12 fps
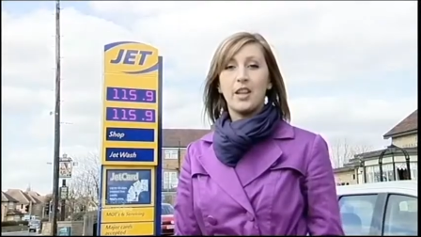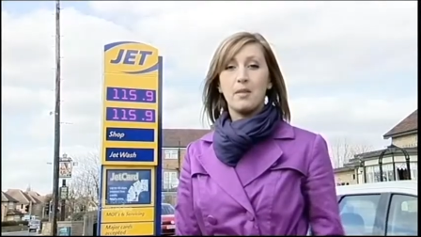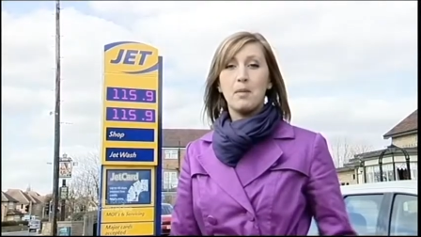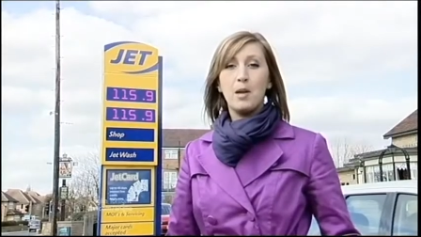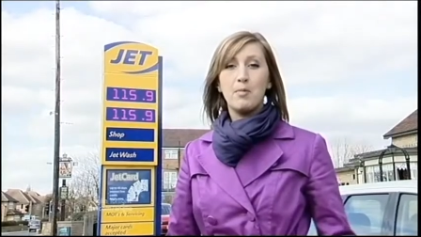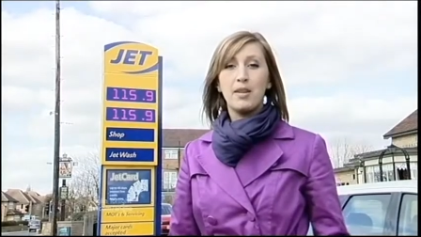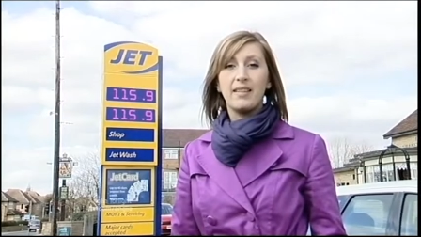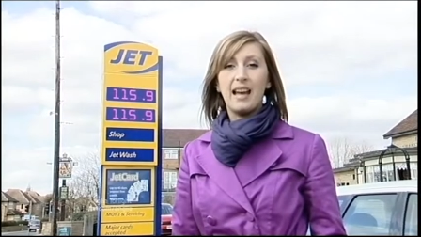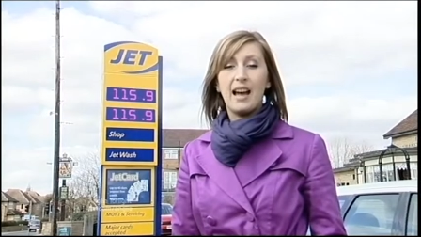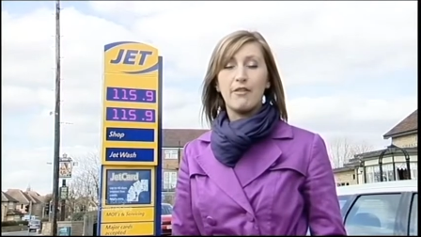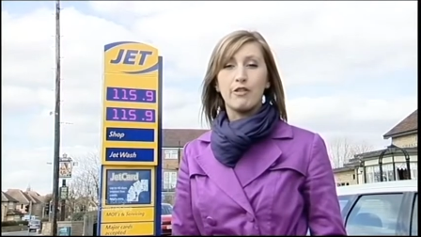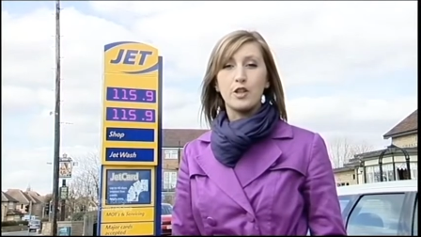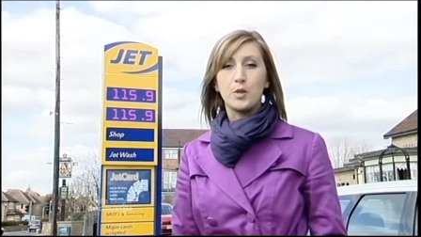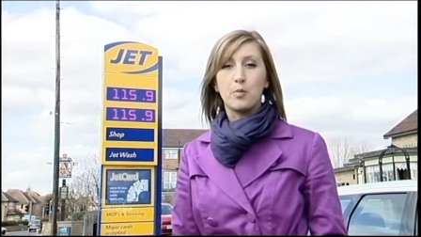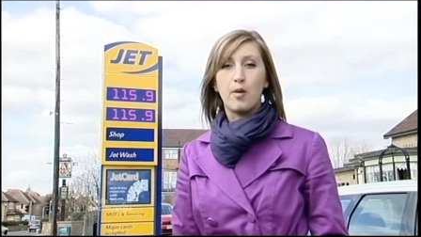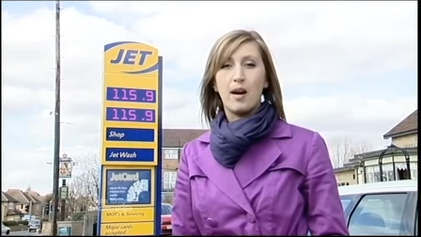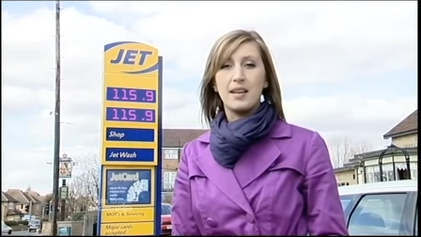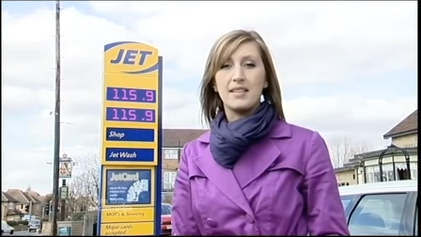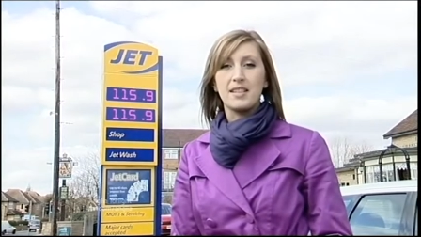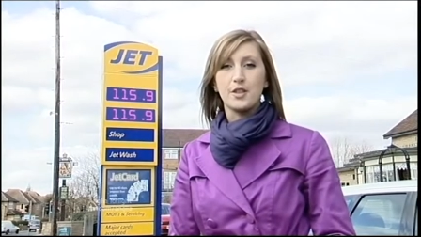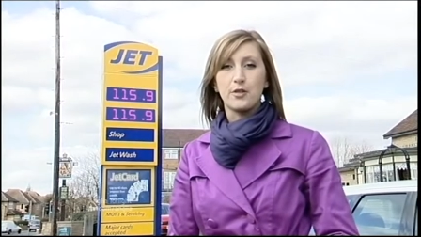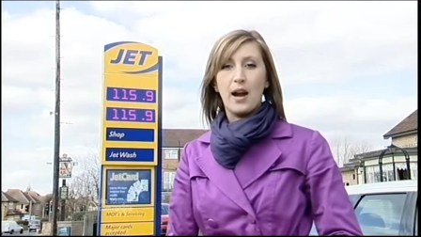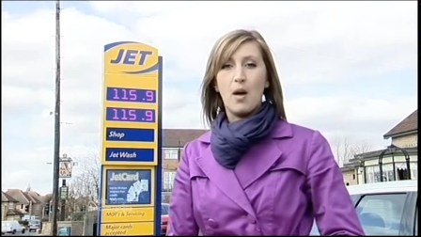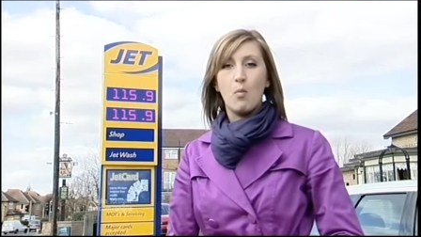At the moment, the average price
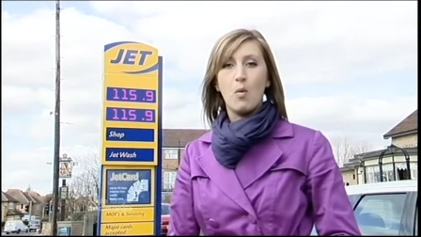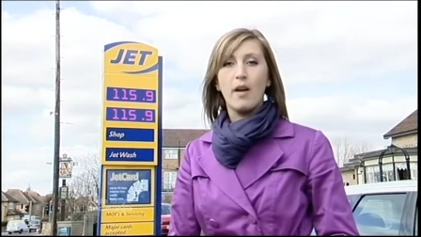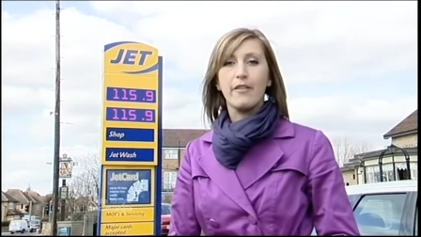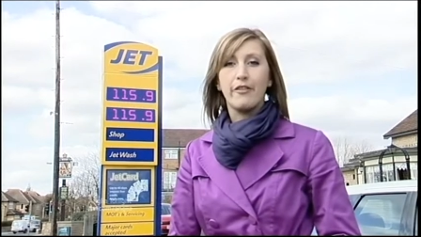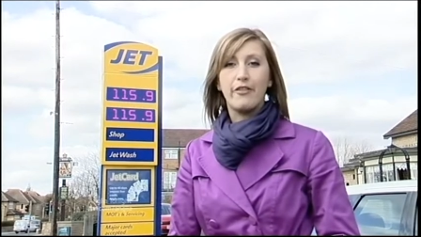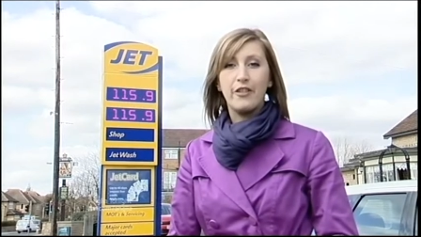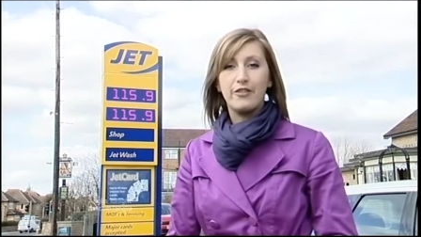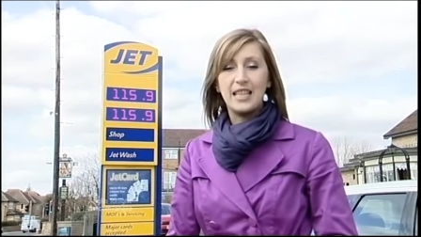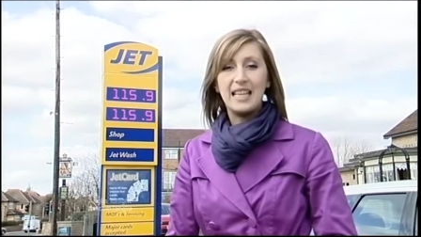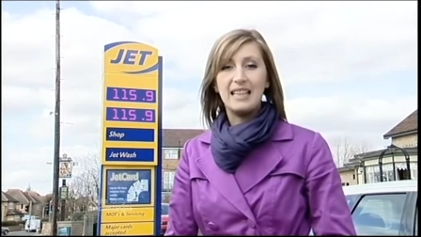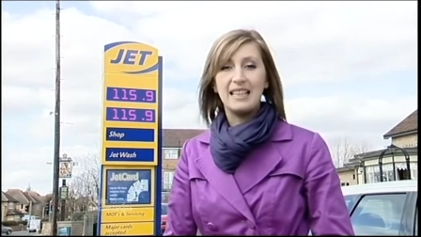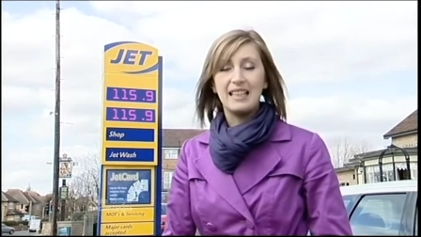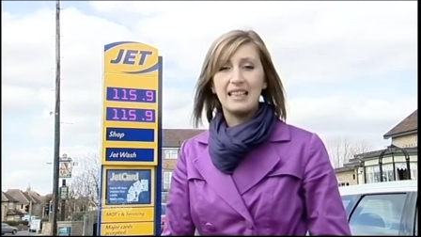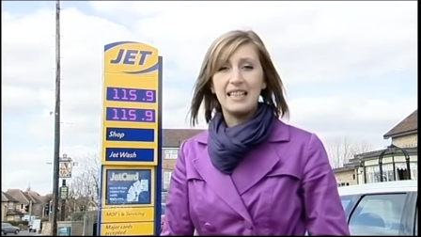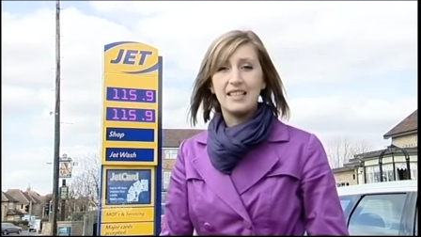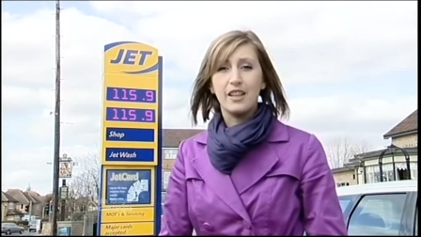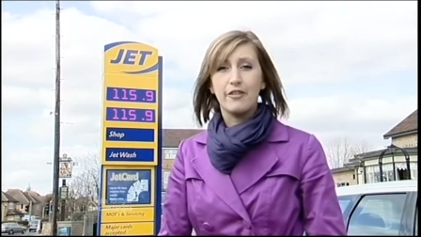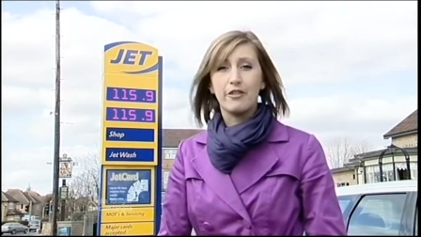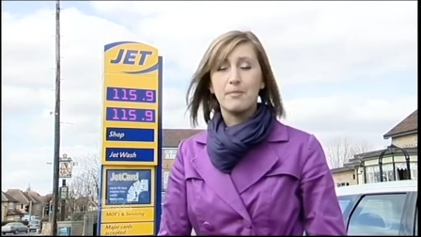is around 115 a litre.